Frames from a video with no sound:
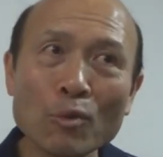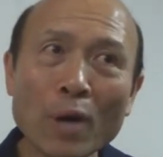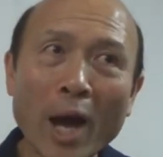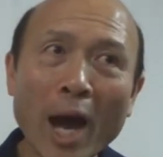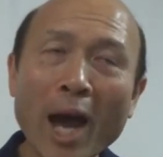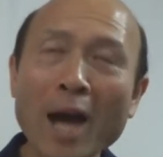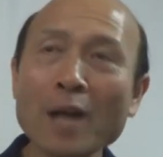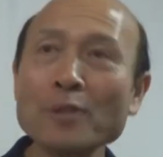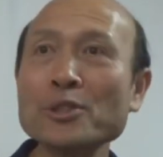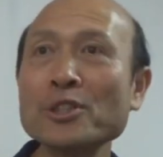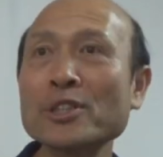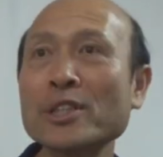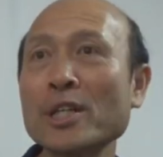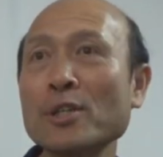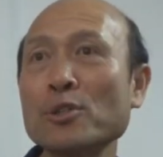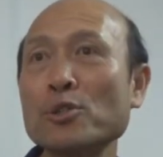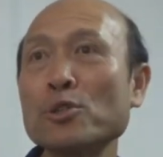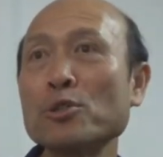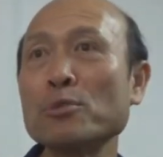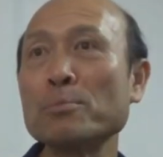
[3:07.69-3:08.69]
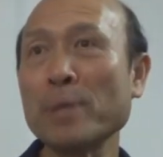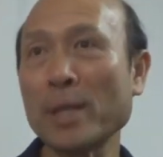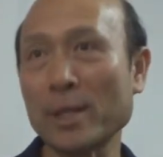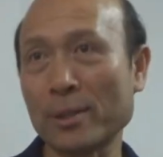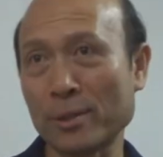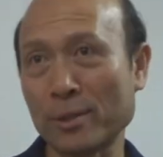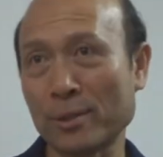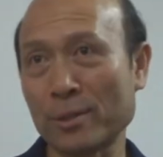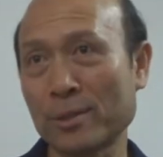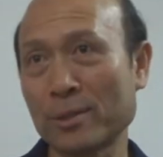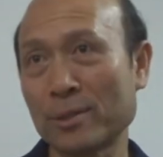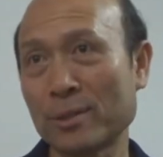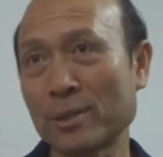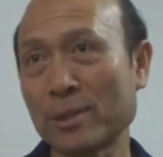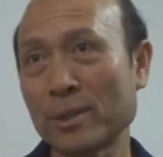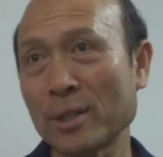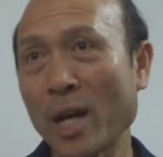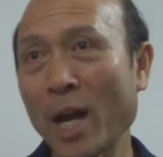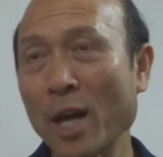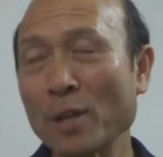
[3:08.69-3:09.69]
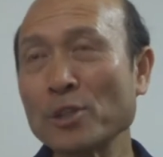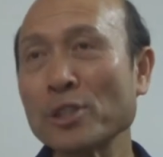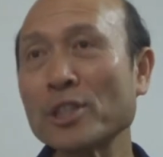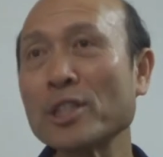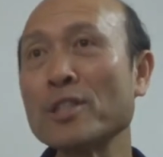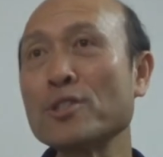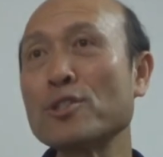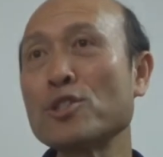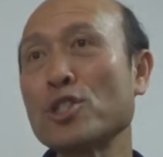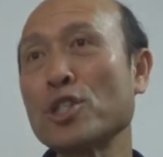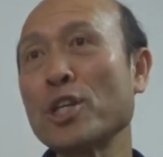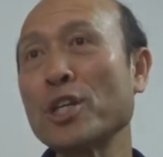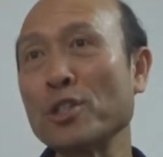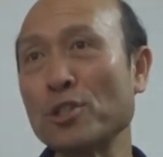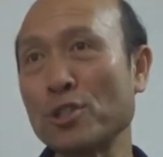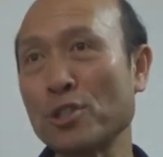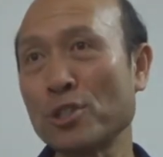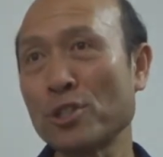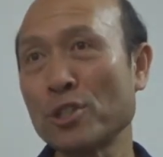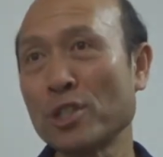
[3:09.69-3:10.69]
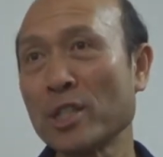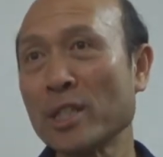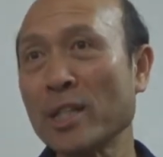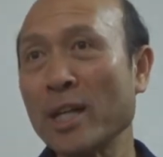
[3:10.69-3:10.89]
how you can do better, how you can change.